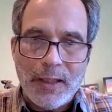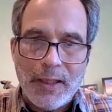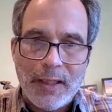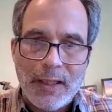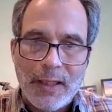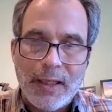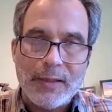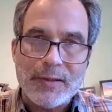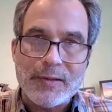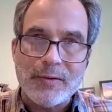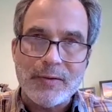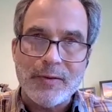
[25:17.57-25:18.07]

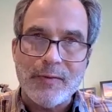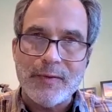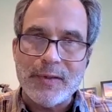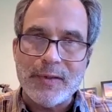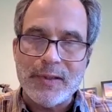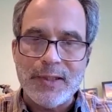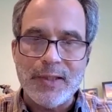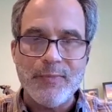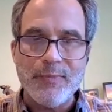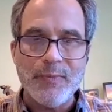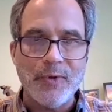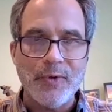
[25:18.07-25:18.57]
at sort of a
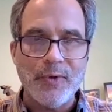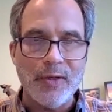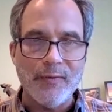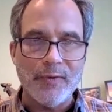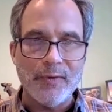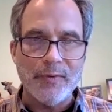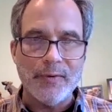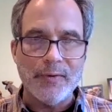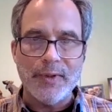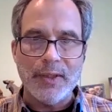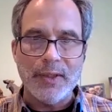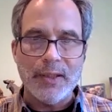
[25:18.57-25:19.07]
deep
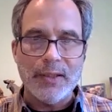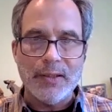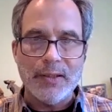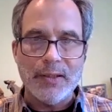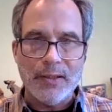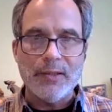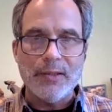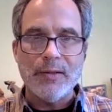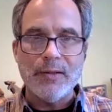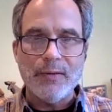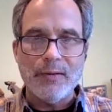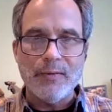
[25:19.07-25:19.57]
level
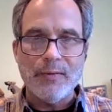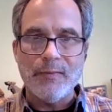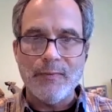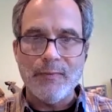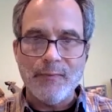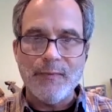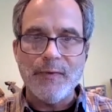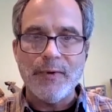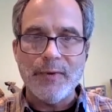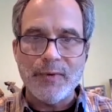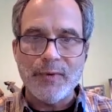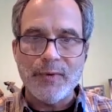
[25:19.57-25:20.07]
in your
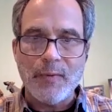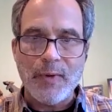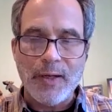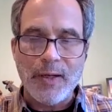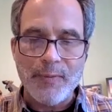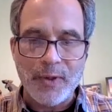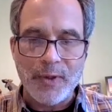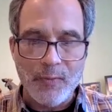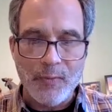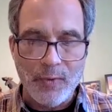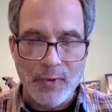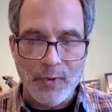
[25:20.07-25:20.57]

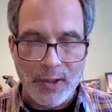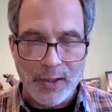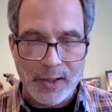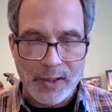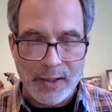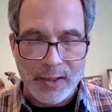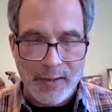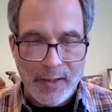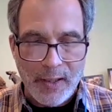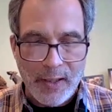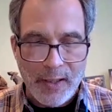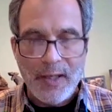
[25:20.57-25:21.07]
philanthropic work.
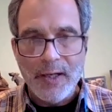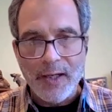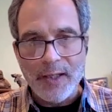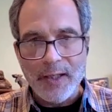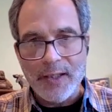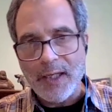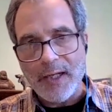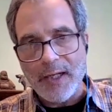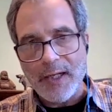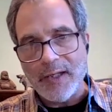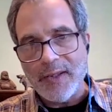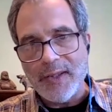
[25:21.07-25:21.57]
And
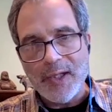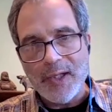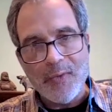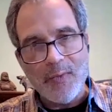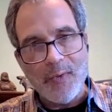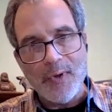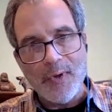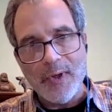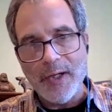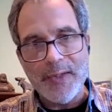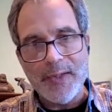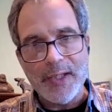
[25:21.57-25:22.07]
again, I think
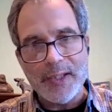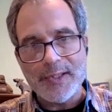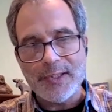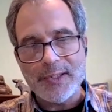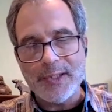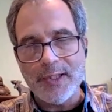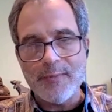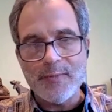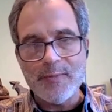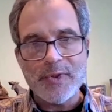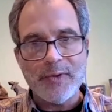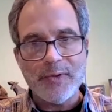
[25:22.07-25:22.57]
we're on that
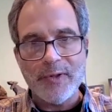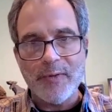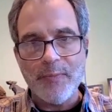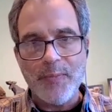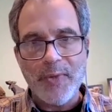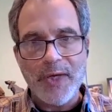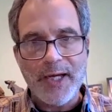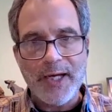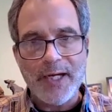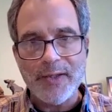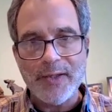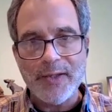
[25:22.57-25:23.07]
same sort of
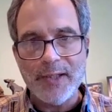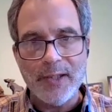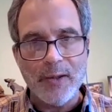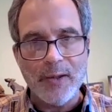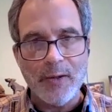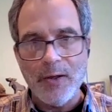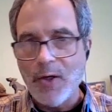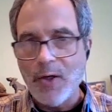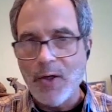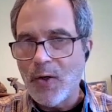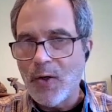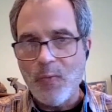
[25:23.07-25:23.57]
path
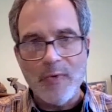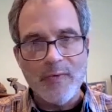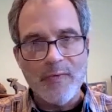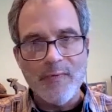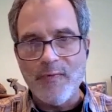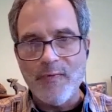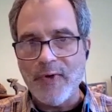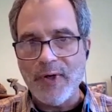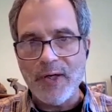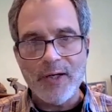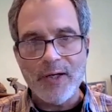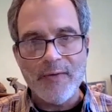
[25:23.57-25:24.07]
here. We're
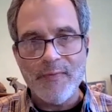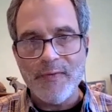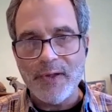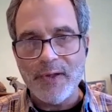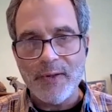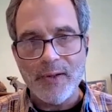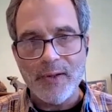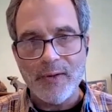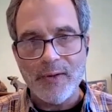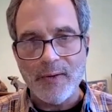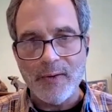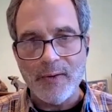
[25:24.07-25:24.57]
very,
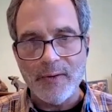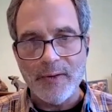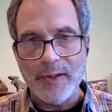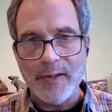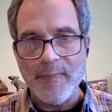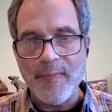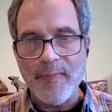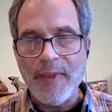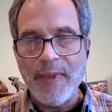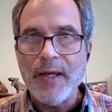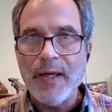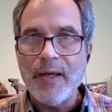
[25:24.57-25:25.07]
very early.
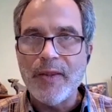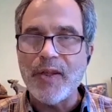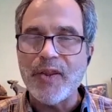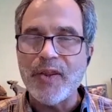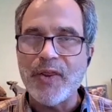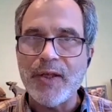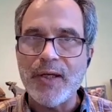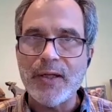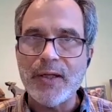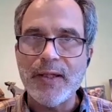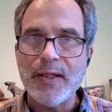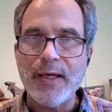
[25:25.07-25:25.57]
The
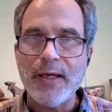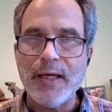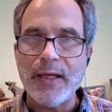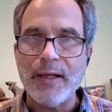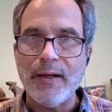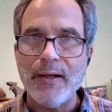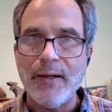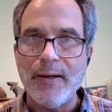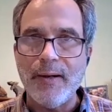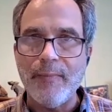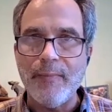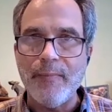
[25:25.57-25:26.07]
thing that
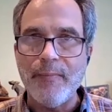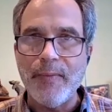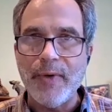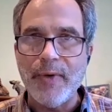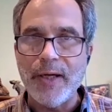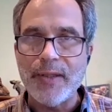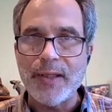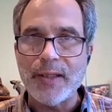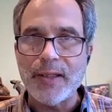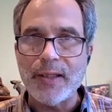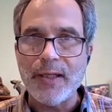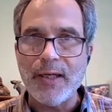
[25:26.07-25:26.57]
I
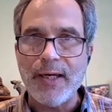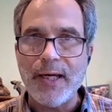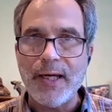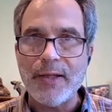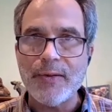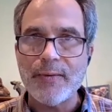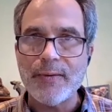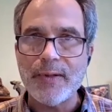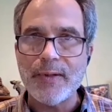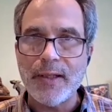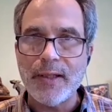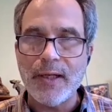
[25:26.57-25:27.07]
think
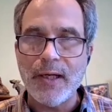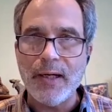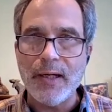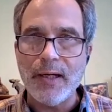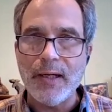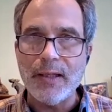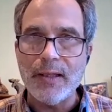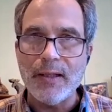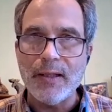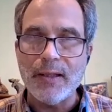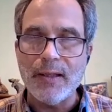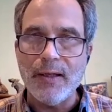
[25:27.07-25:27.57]
Katherine and
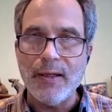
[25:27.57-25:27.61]
I,